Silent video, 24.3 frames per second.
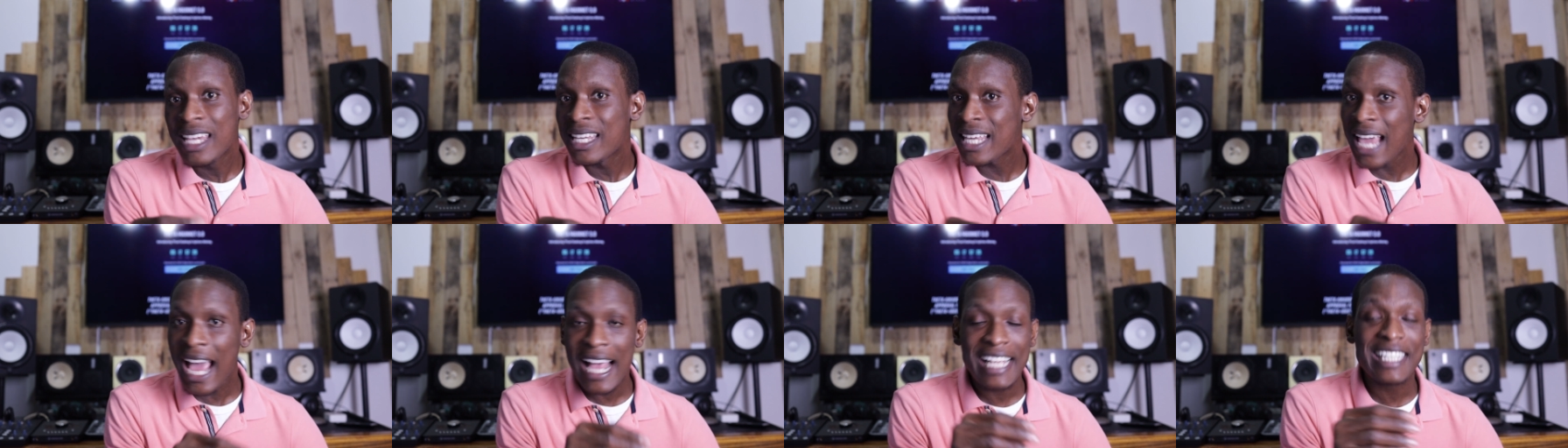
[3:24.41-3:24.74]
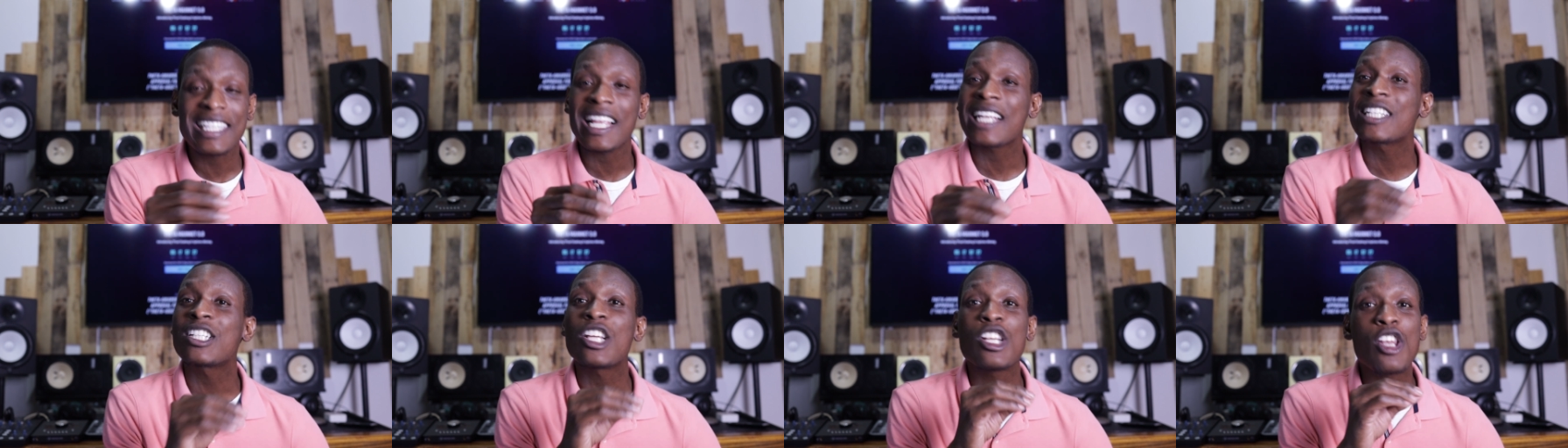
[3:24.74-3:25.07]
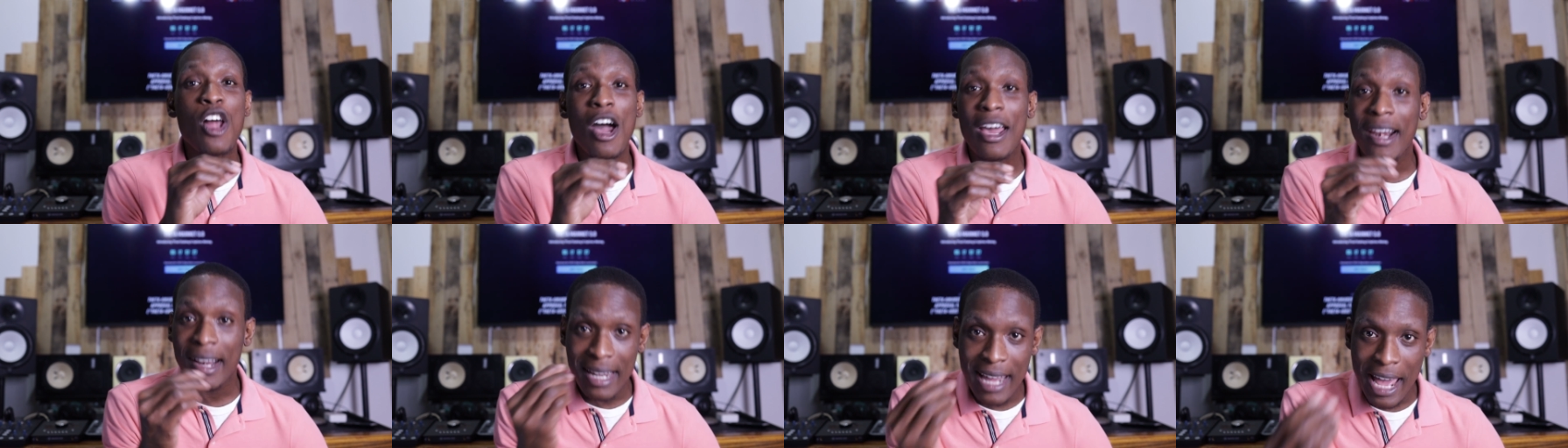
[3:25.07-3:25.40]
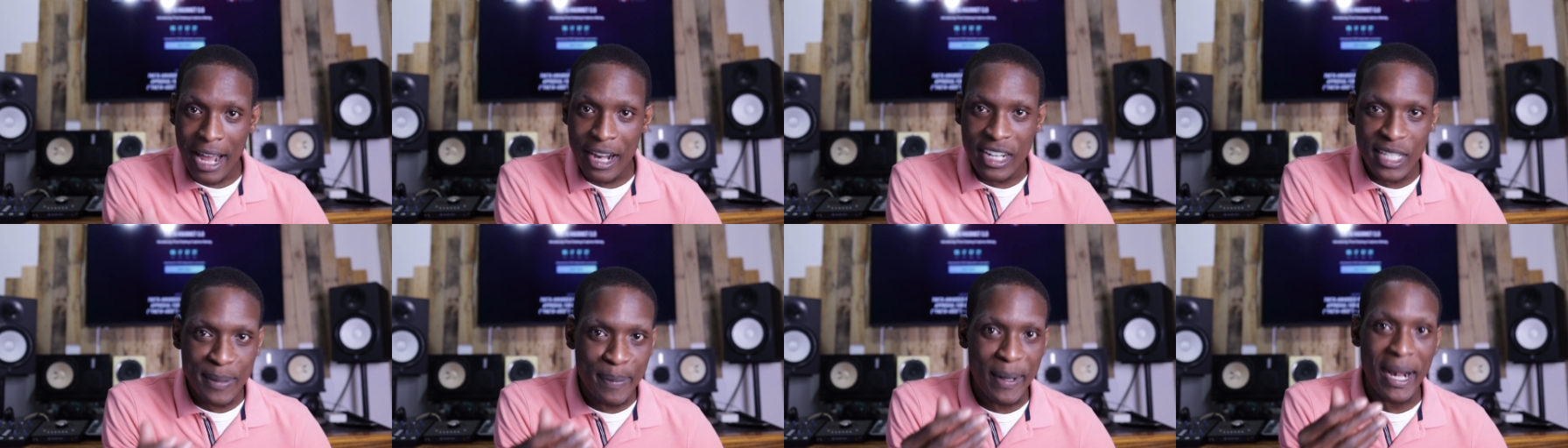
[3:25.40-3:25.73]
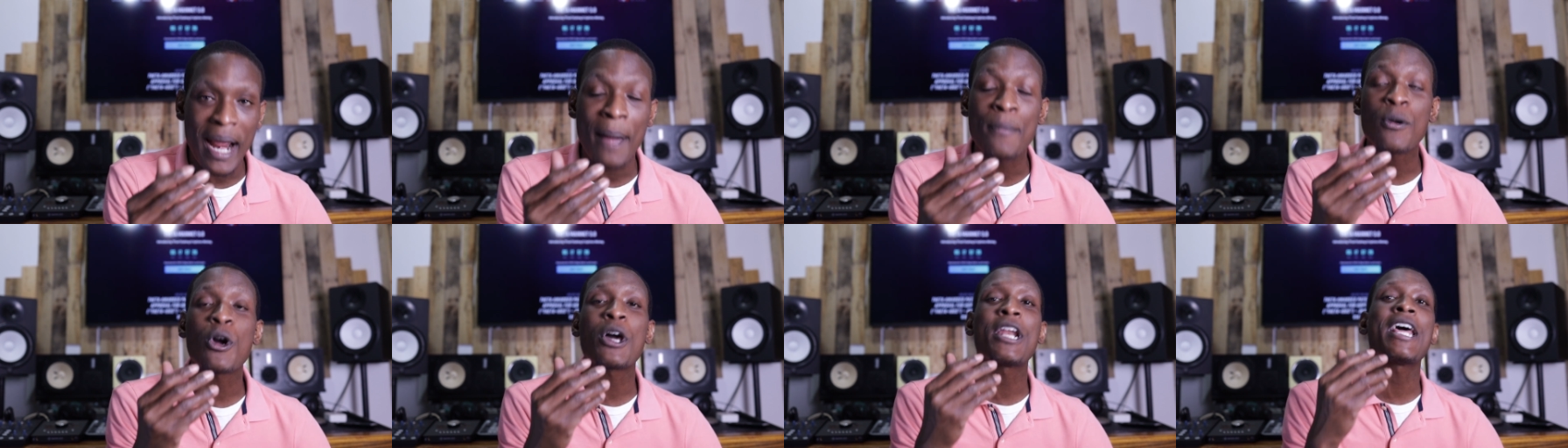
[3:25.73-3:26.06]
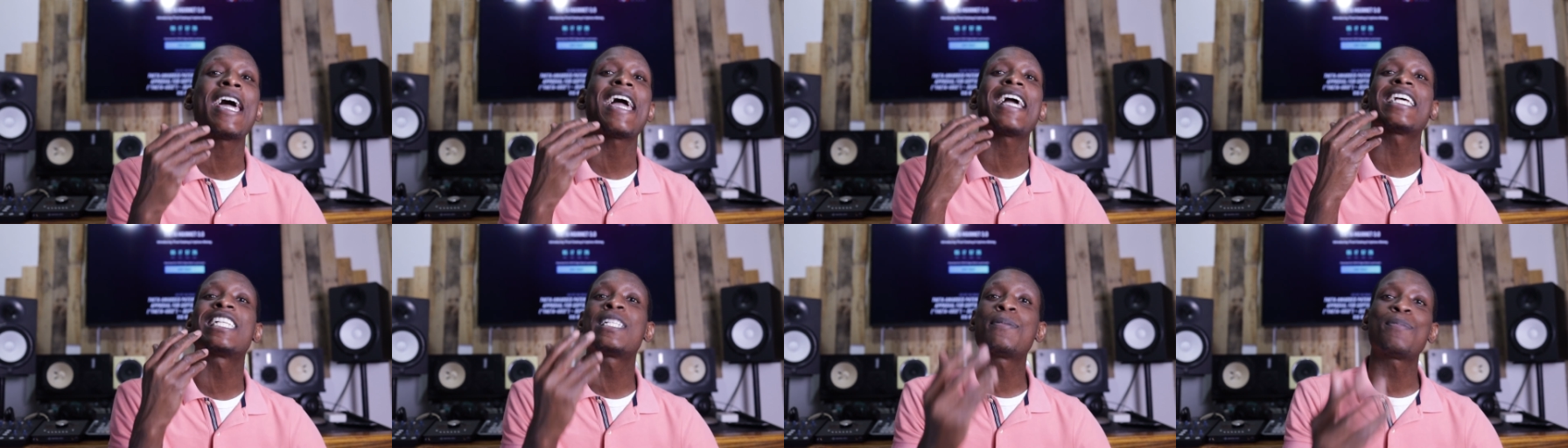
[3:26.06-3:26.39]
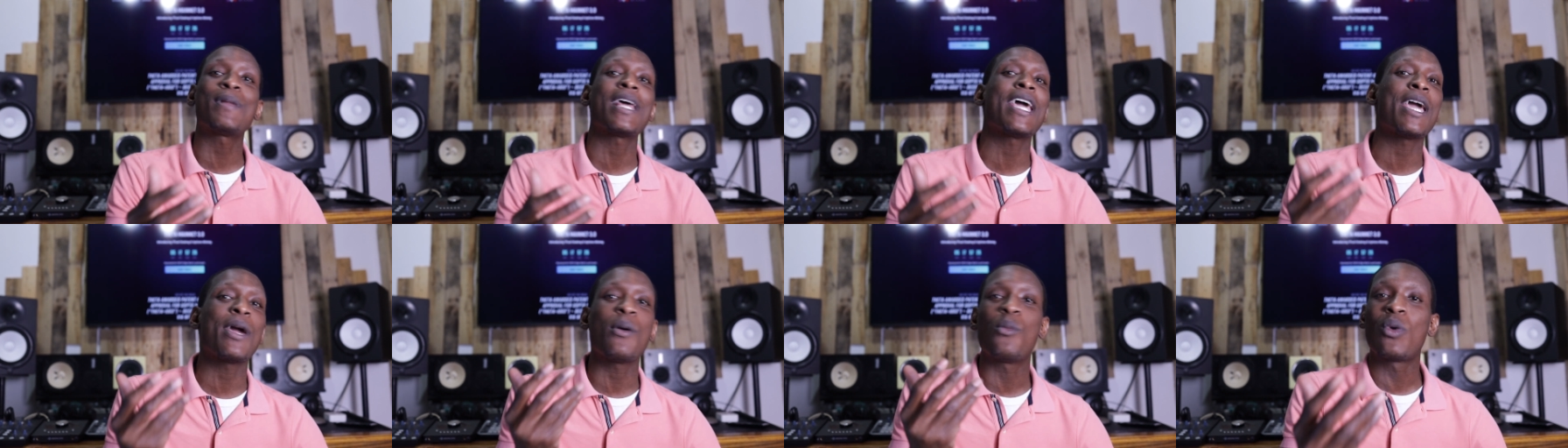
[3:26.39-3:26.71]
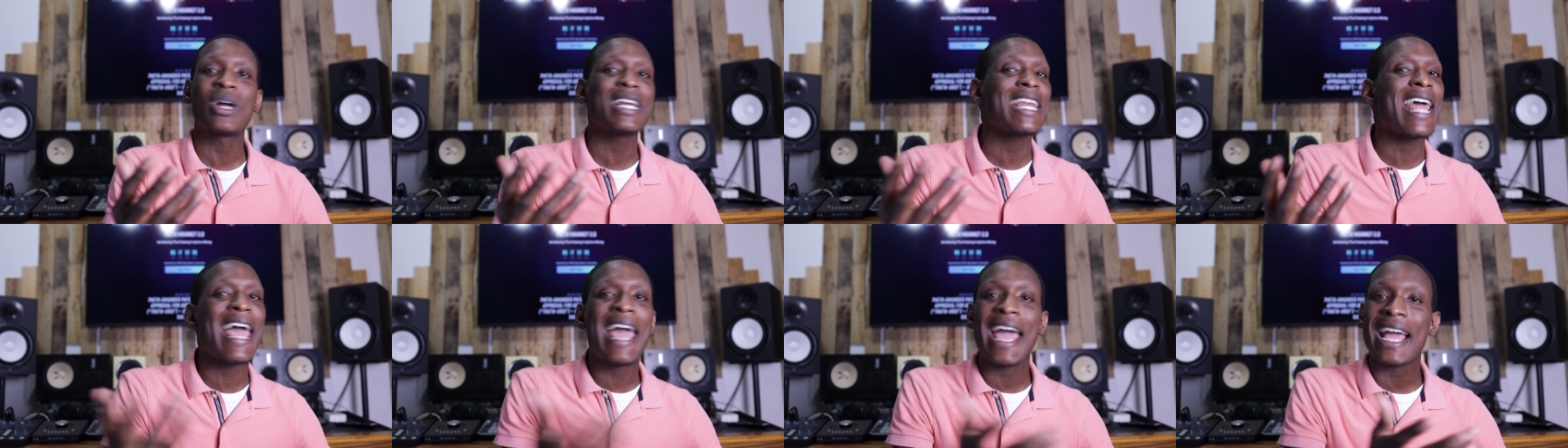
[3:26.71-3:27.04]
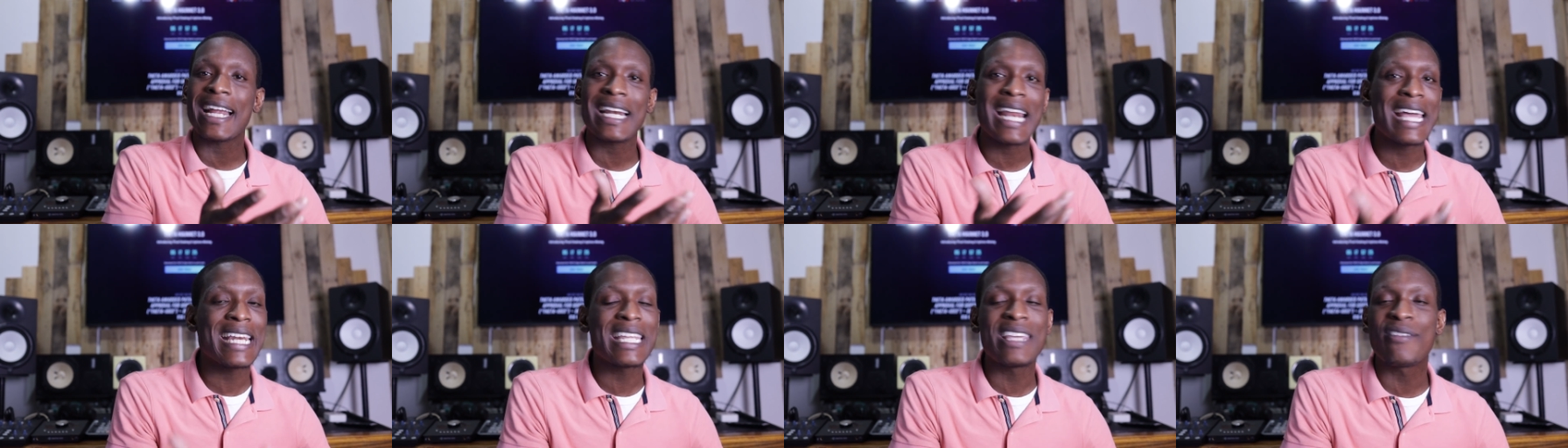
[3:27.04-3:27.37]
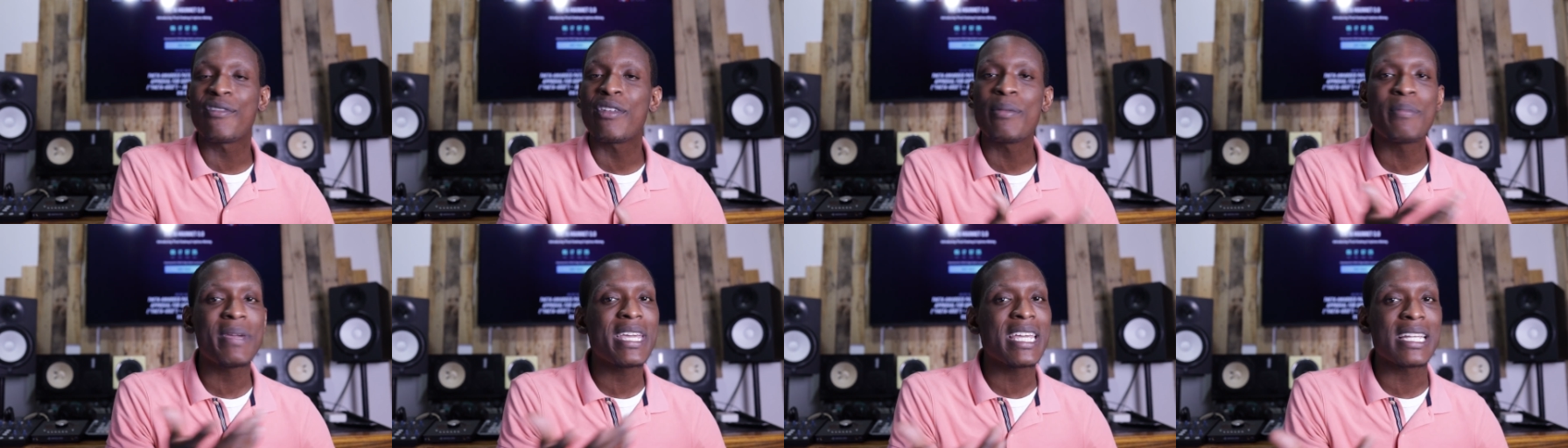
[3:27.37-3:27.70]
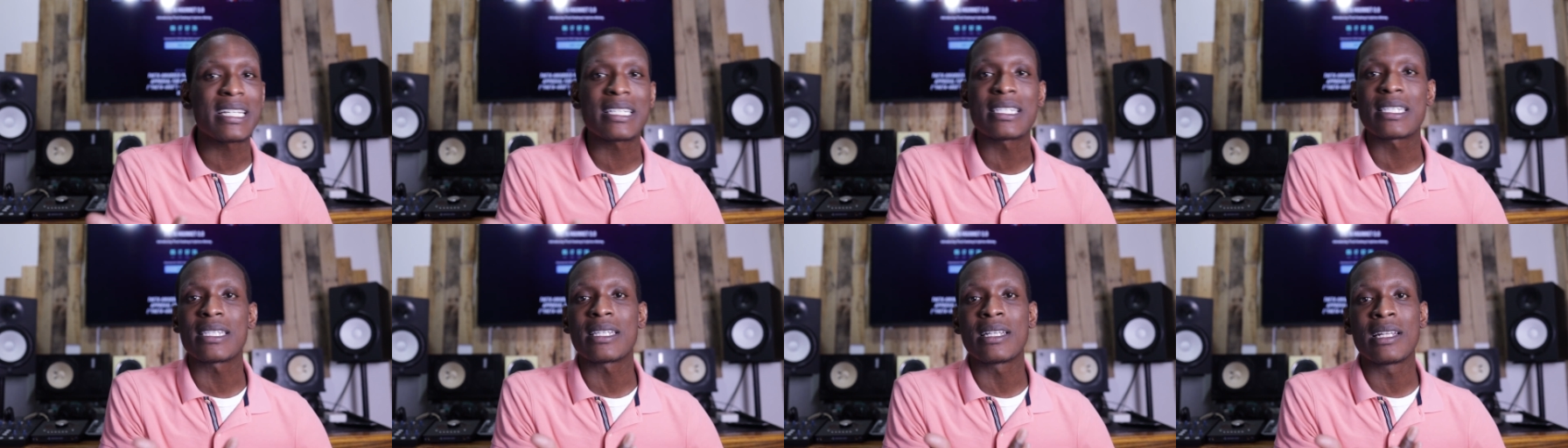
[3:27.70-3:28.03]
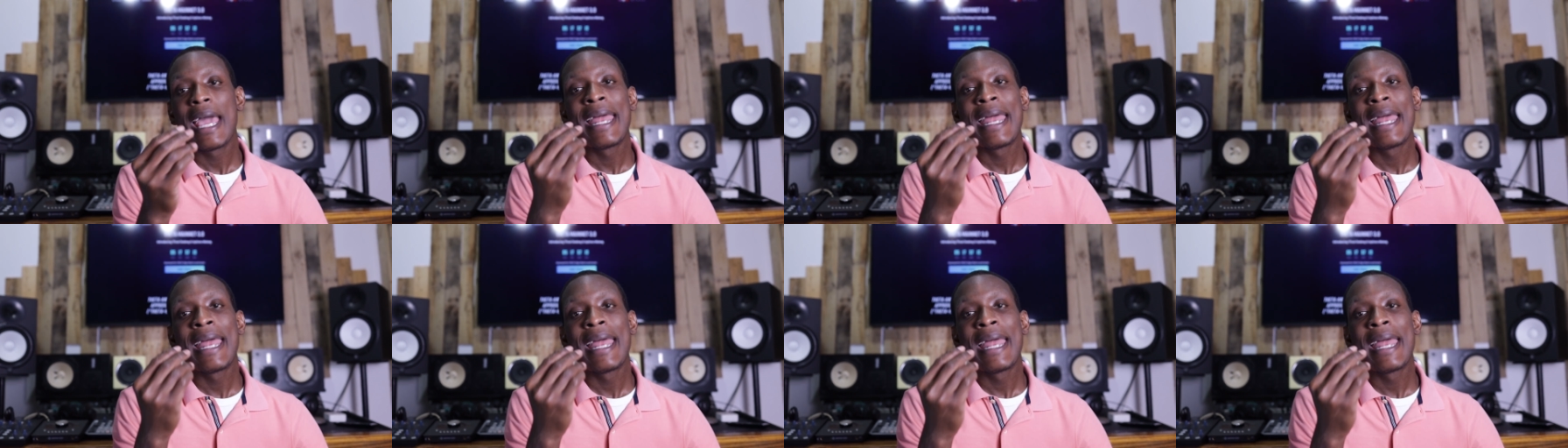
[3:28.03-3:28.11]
Yes, that's a lot of letters, but I'm gonna explain what the heck that even means.